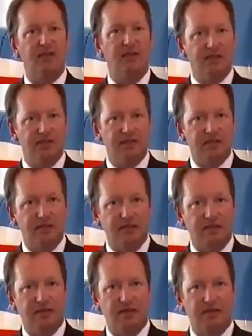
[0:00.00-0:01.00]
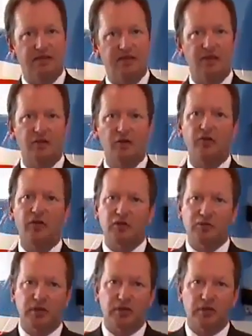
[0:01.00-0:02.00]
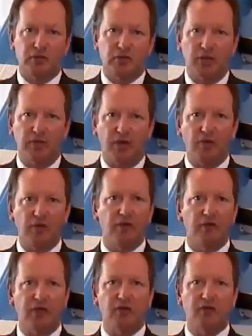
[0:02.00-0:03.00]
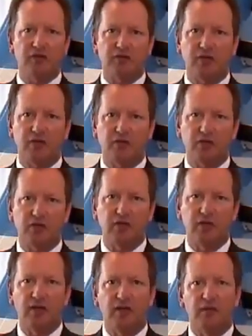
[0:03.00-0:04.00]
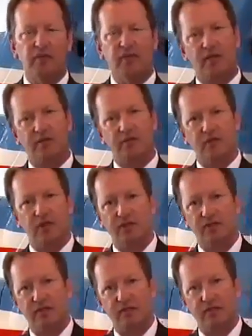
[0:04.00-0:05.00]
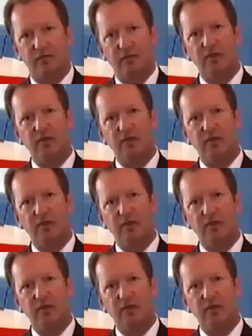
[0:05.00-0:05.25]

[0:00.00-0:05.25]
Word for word: evidence that the innovation part of SHAPE, our innovation strategy, becomes reality.